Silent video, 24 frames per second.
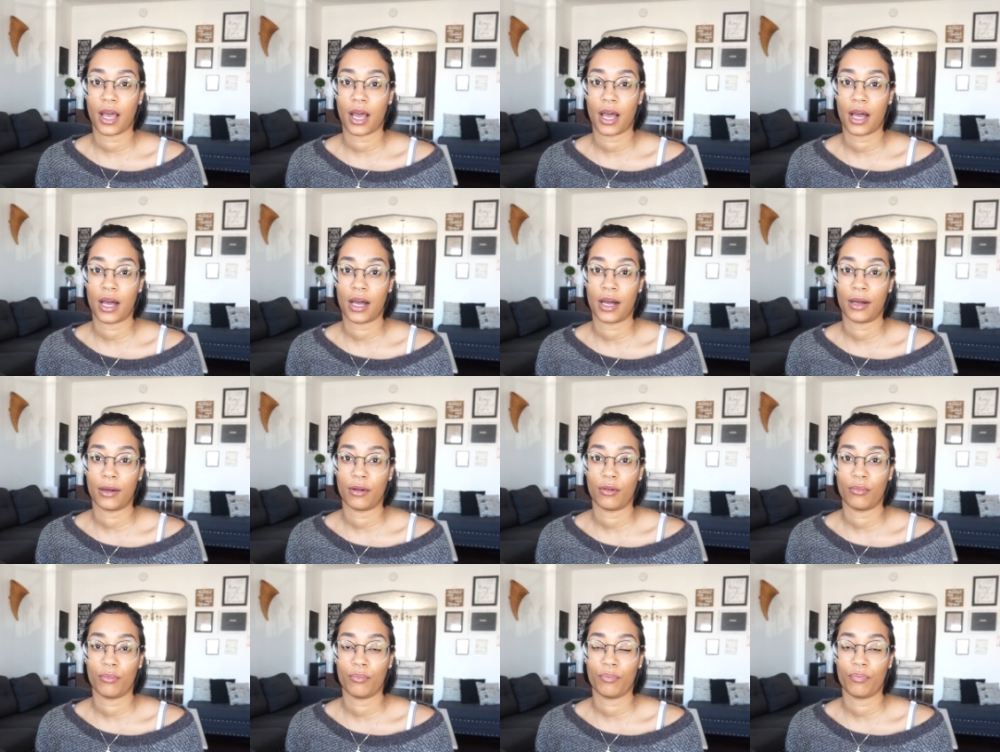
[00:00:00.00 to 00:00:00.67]

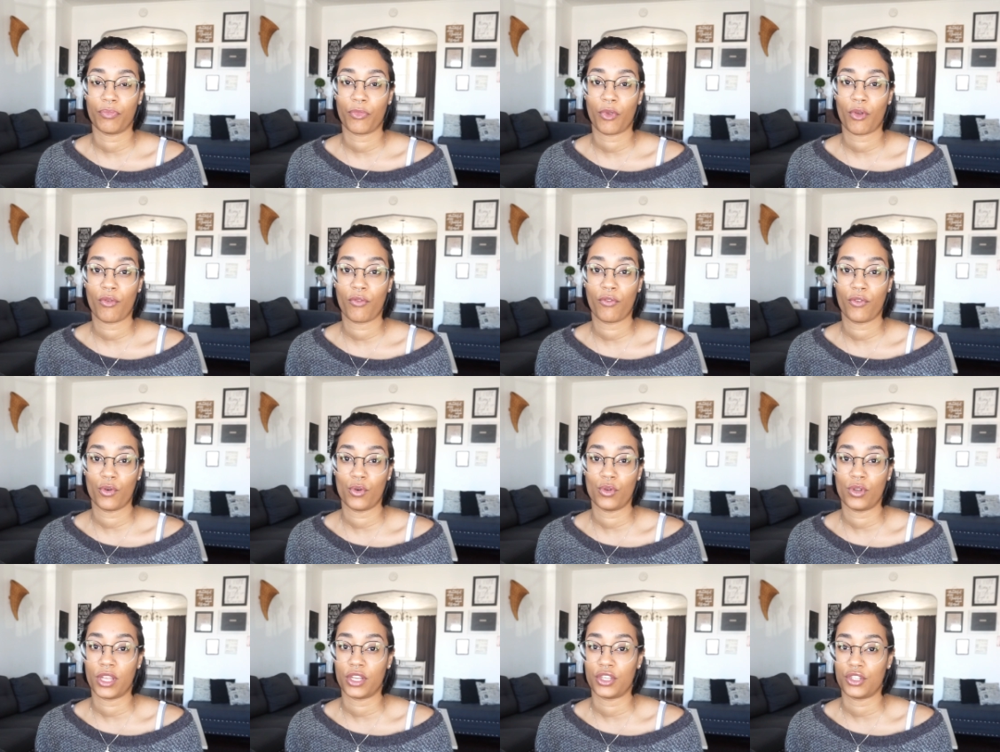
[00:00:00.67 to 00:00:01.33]
um,
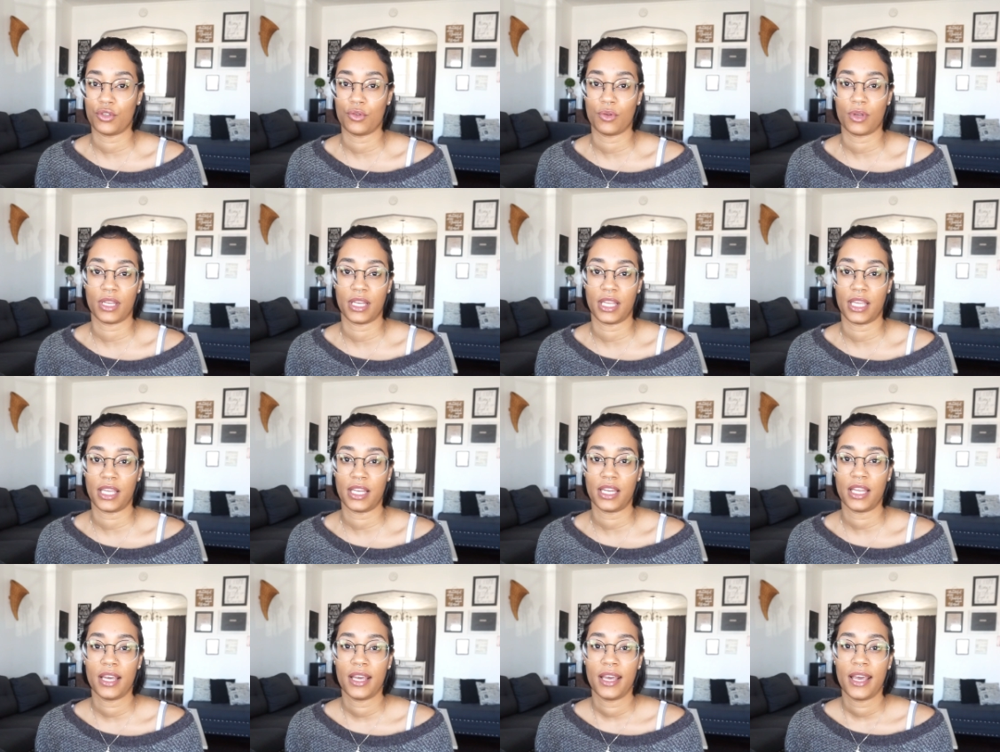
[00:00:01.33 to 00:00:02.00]
food that you can
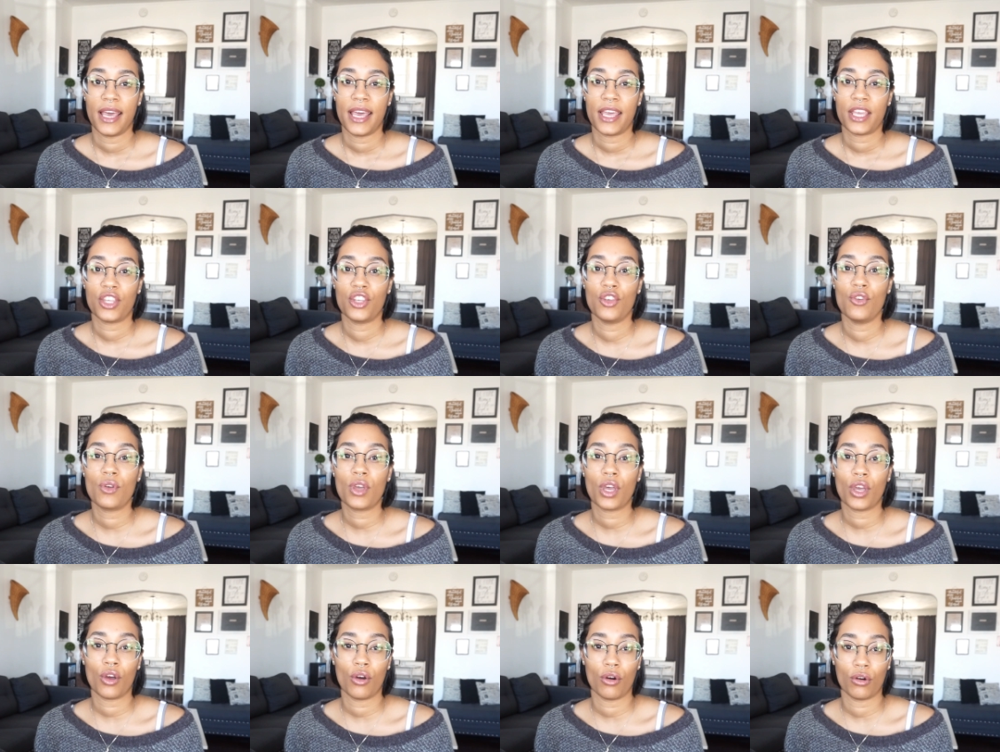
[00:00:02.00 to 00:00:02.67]
eat. You
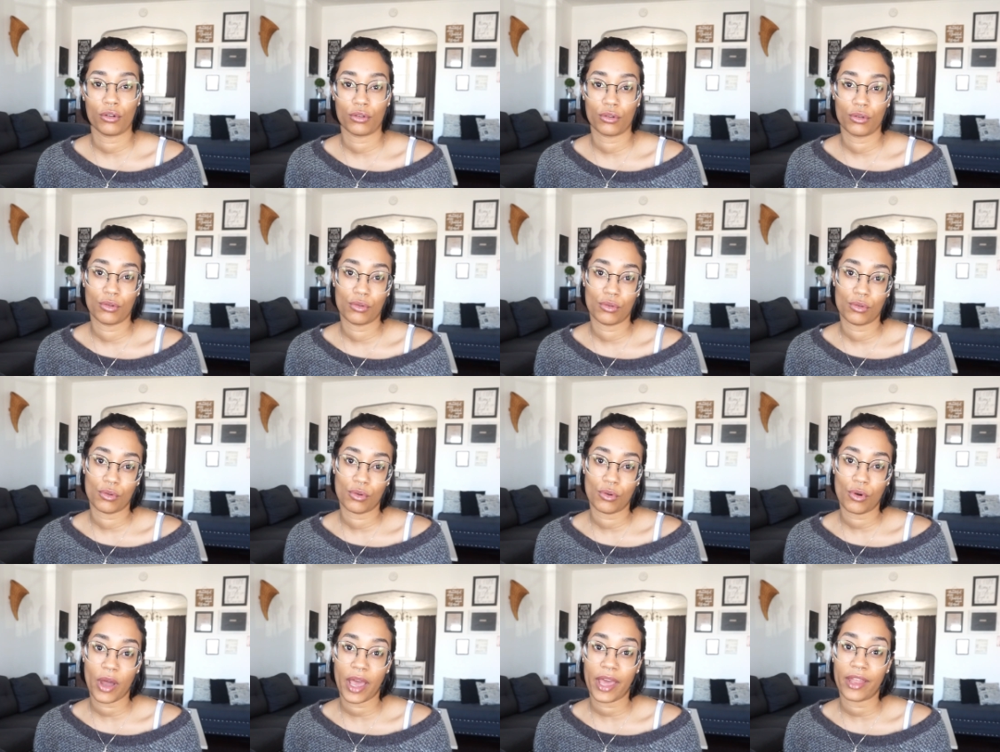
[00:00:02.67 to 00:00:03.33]
can go on
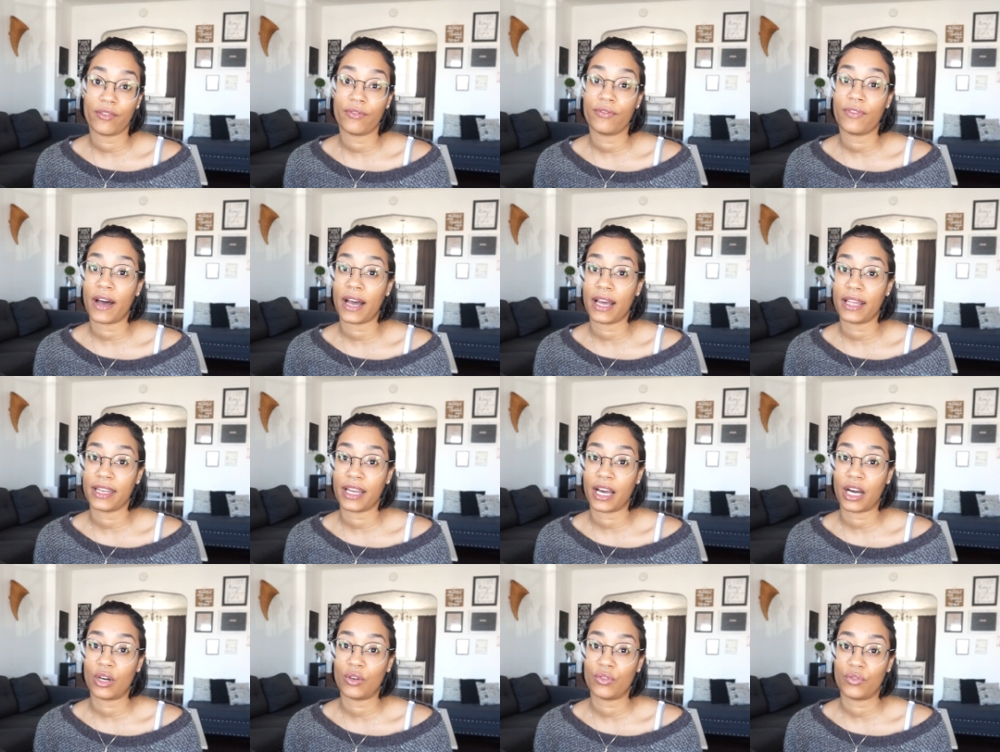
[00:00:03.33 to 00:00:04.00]
Google and
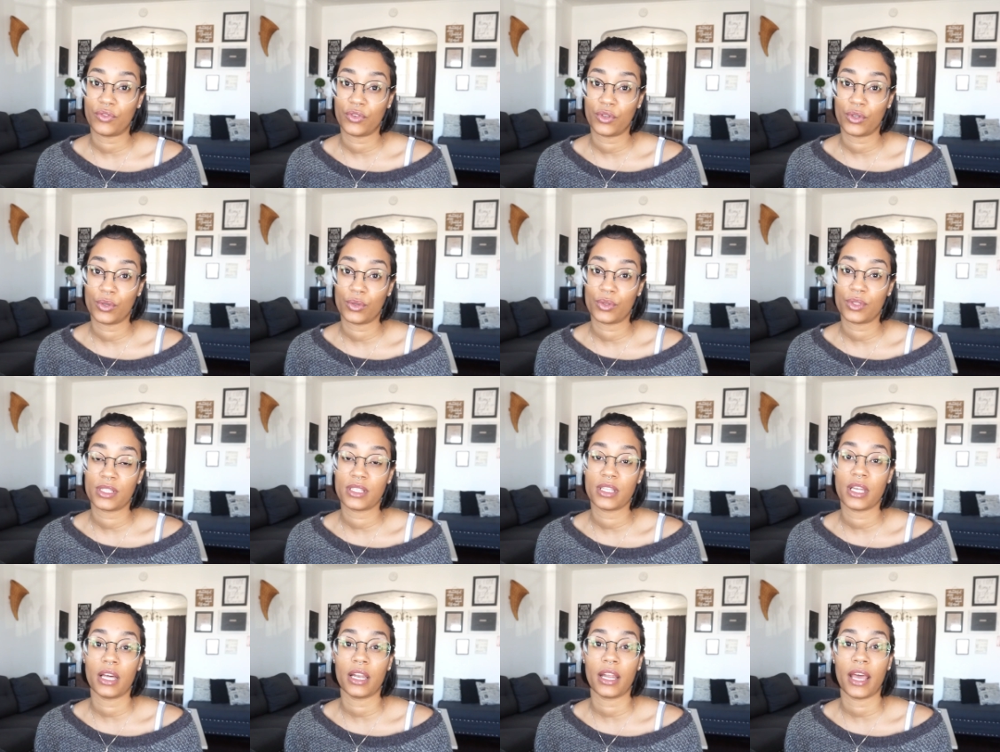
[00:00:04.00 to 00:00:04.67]
find out
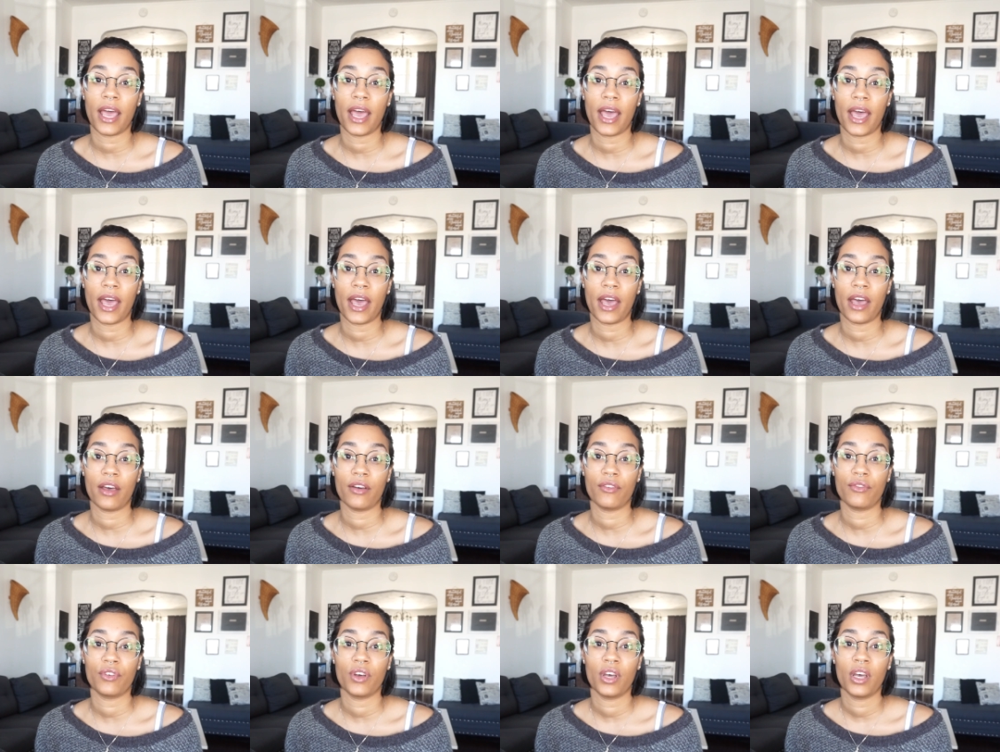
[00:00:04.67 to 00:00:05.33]
foods that
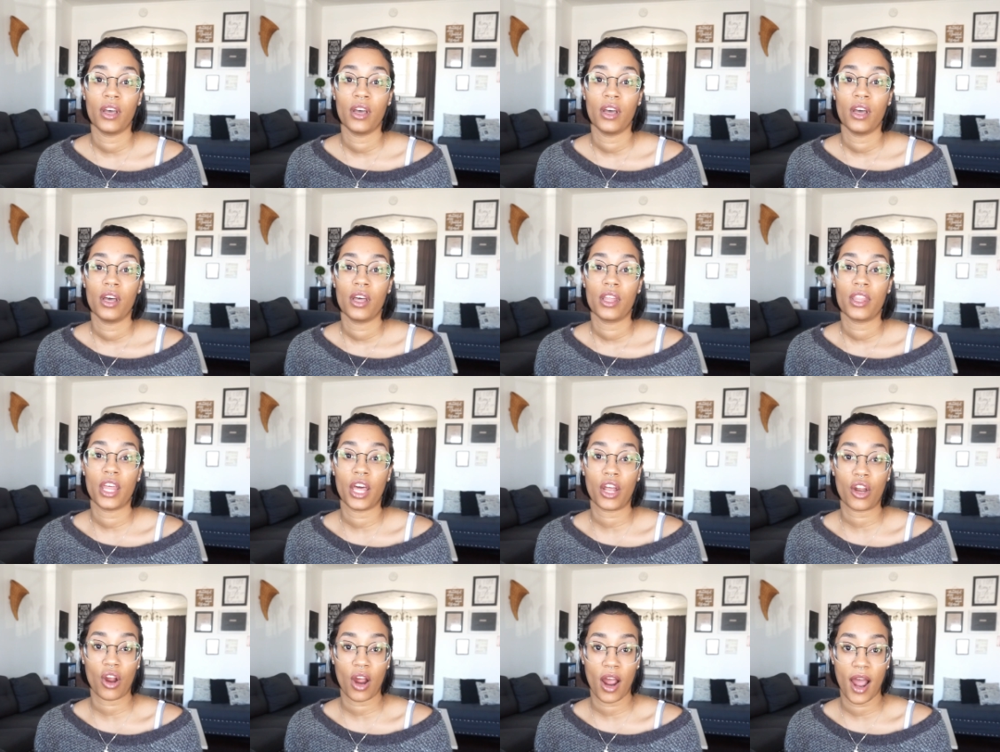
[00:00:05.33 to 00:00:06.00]
have
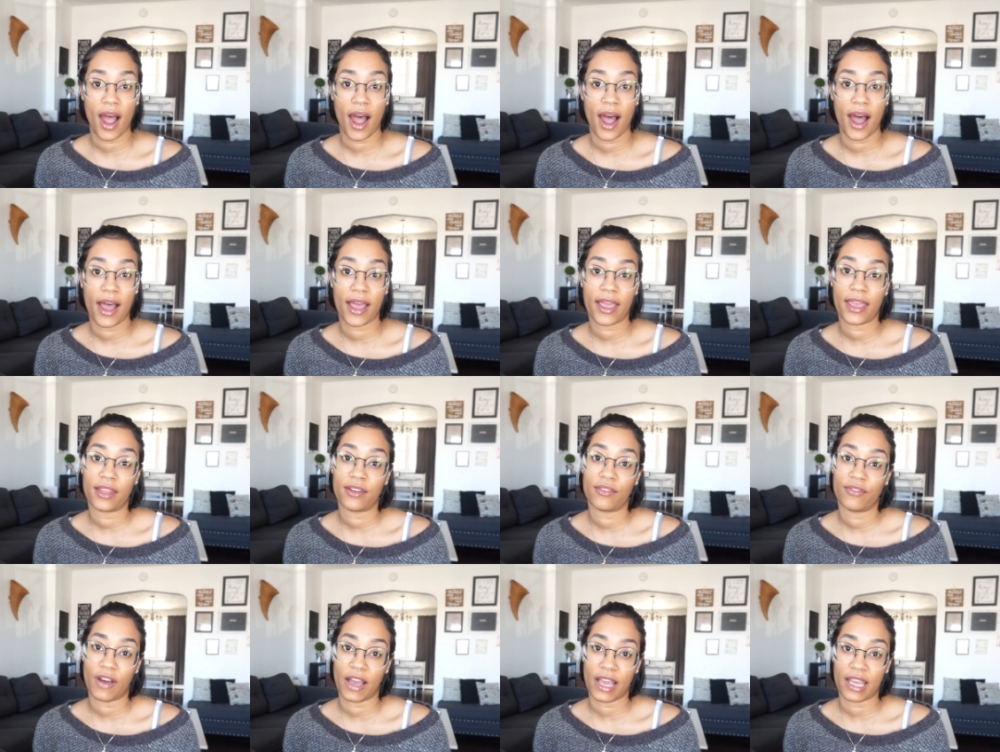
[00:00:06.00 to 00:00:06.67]
that are high
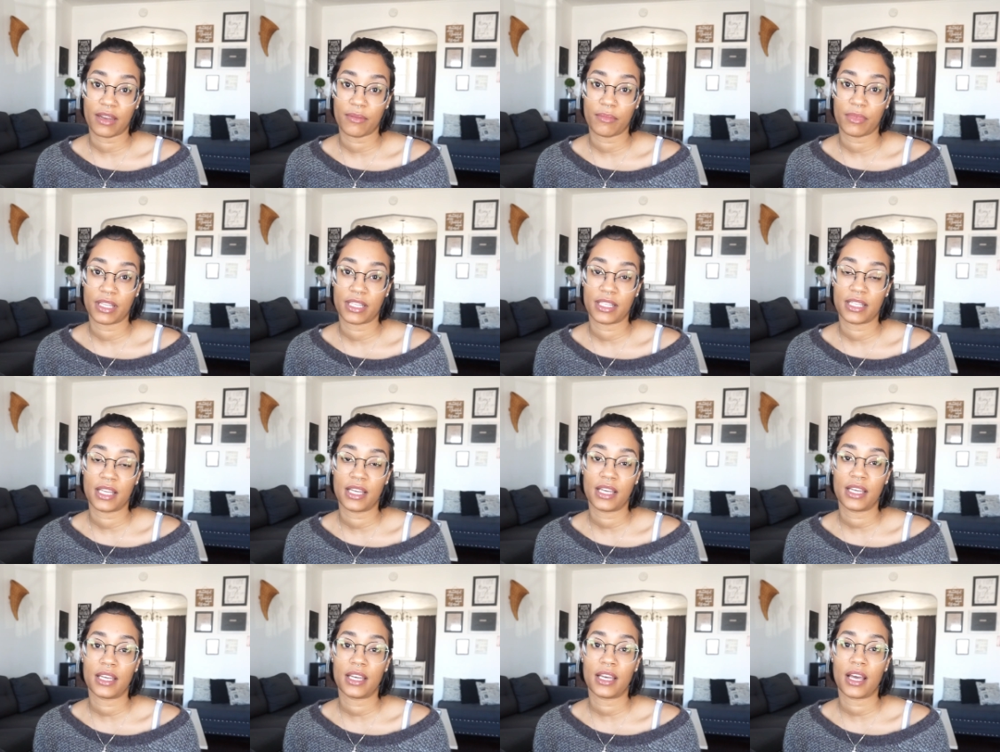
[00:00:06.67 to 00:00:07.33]
in vitamin,
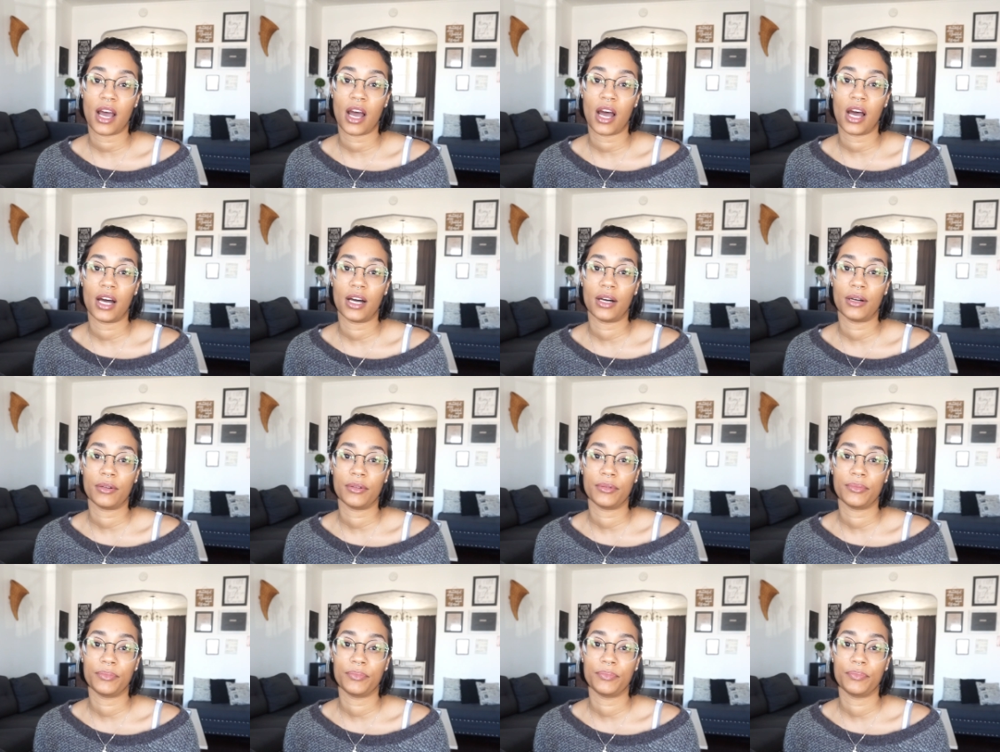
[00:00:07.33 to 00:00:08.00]

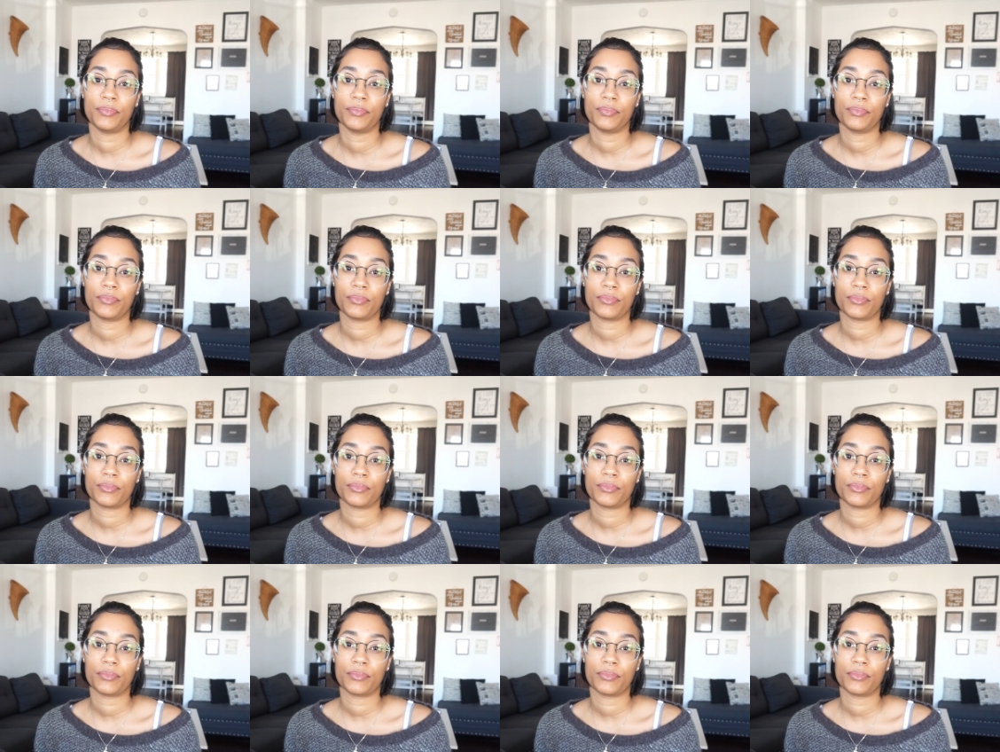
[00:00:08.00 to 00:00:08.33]
um,